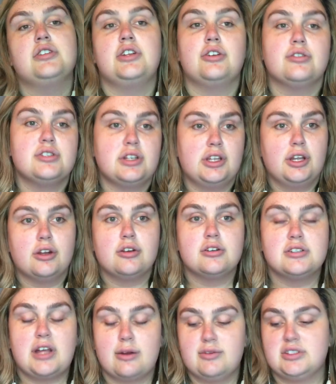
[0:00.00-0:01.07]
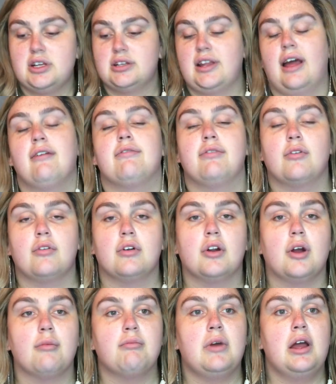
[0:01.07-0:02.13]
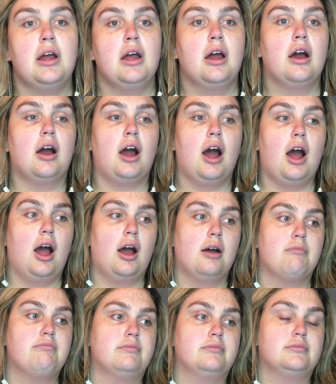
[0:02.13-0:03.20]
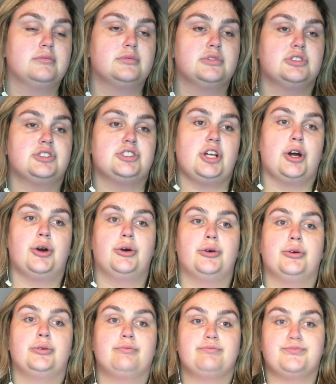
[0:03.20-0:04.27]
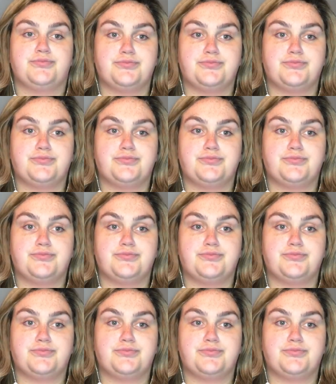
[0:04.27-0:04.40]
and years and years. I was on that forum. So